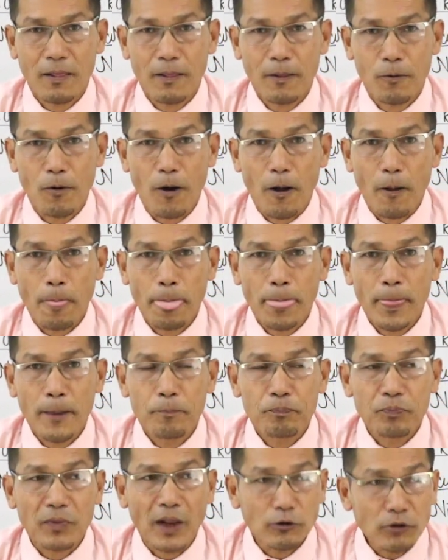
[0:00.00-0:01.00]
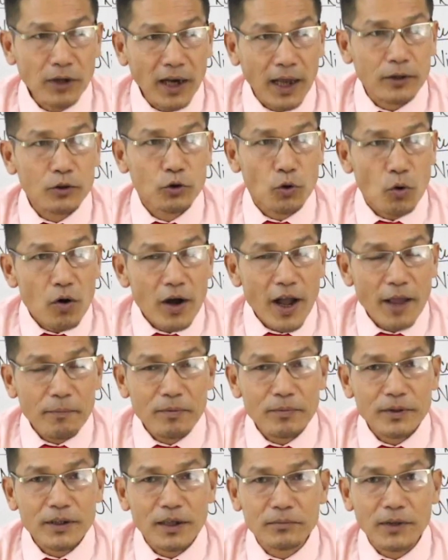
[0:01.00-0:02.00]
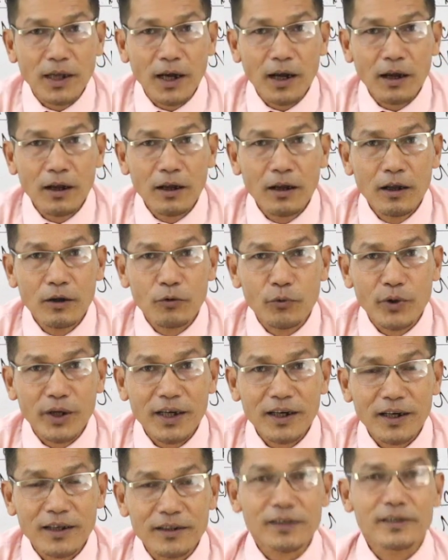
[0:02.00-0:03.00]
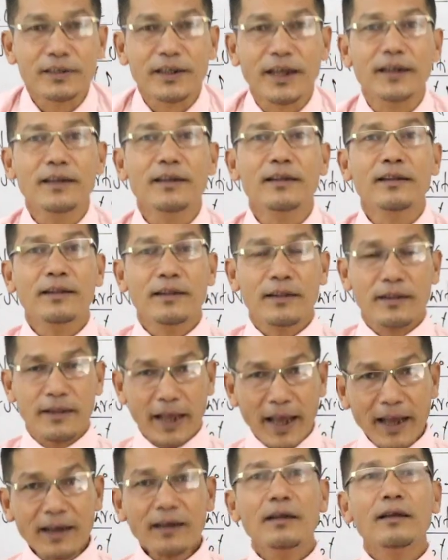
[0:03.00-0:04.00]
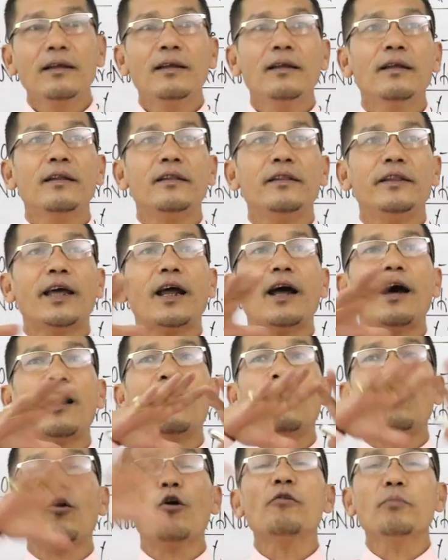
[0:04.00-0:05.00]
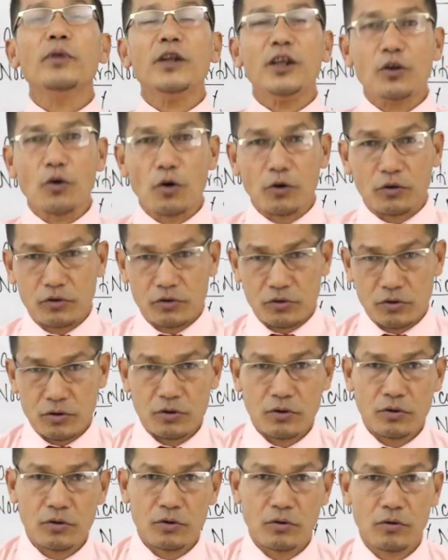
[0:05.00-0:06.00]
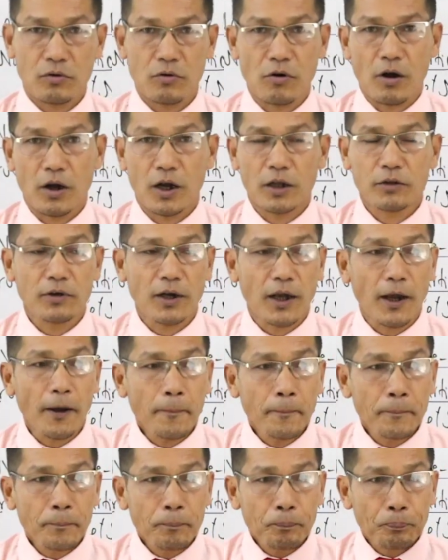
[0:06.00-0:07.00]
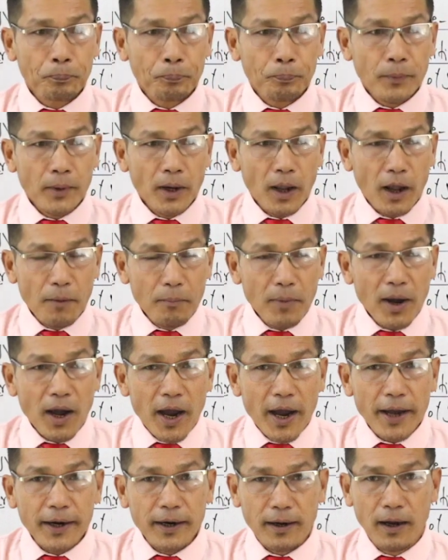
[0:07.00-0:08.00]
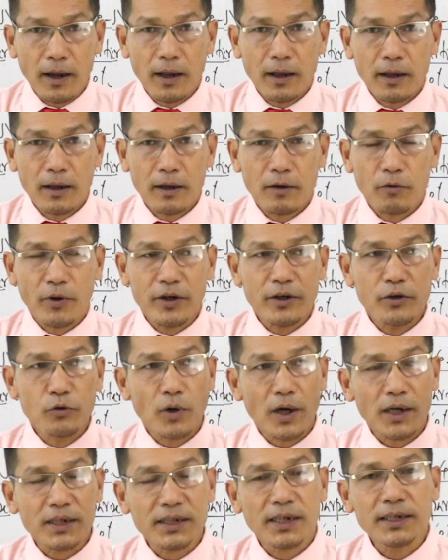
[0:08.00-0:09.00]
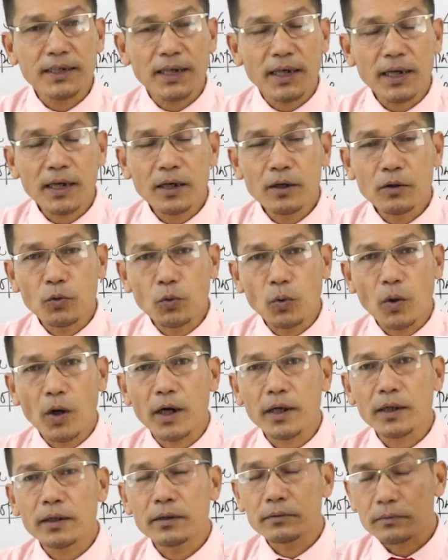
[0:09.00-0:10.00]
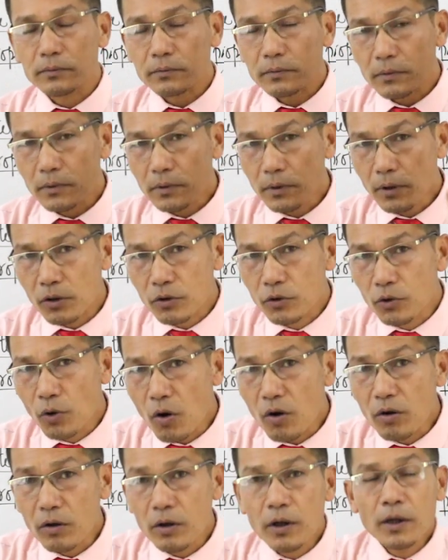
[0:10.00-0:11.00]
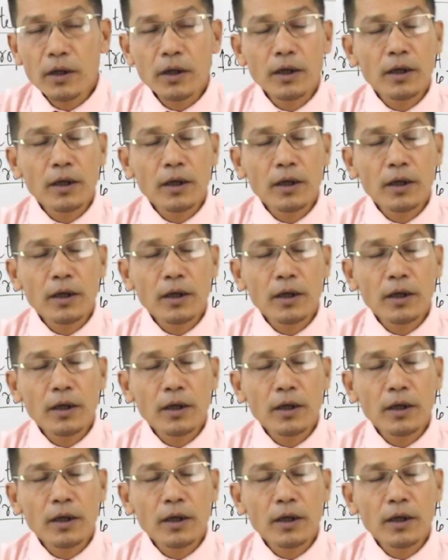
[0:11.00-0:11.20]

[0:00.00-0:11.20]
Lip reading: Ko aduna dog haiba matamda we can understand that there are lot many dogs. Ko aduna ama hairaga when you utter the word dog,